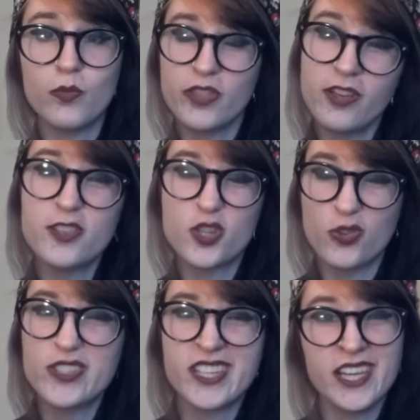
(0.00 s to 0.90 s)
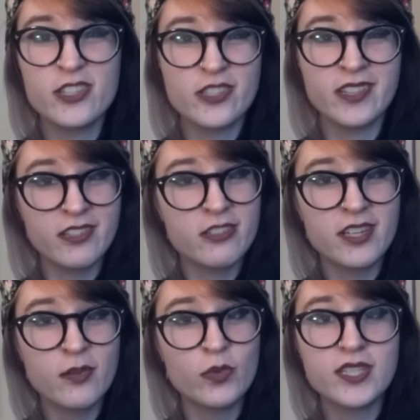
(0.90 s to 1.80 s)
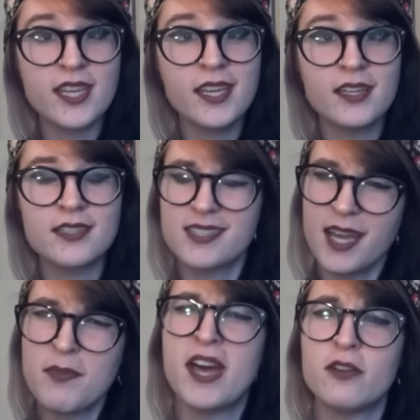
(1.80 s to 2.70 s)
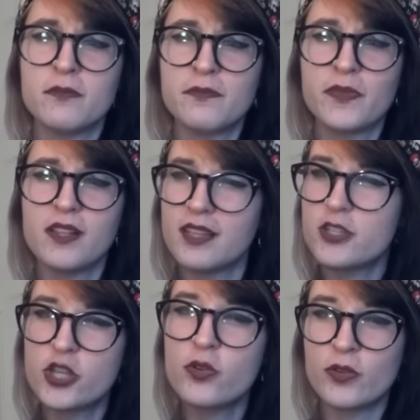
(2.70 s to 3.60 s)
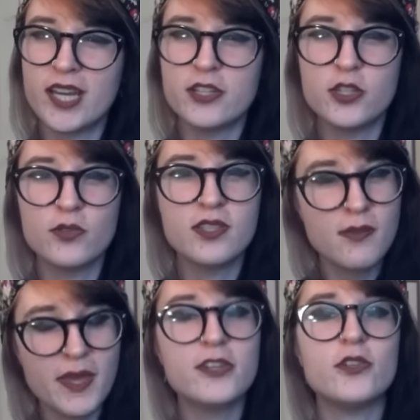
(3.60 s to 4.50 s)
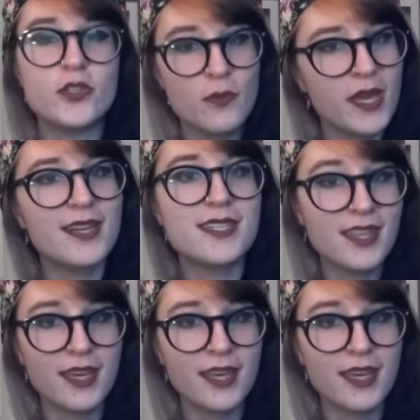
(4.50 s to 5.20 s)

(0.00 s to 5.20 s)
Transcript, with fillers: With all the trolls and haters on the internet, we're saying, time out. Let's show gratitude to the mentors who made us